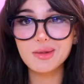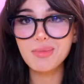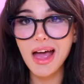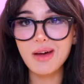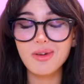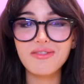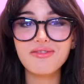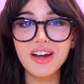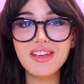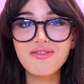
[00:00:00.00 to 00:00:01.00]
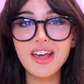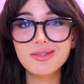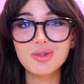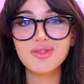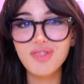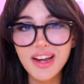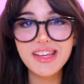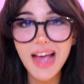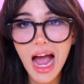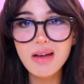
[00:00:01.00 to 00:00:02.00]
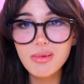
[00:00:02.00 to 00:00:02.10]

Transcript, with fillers: was back when Funny Face was funny. I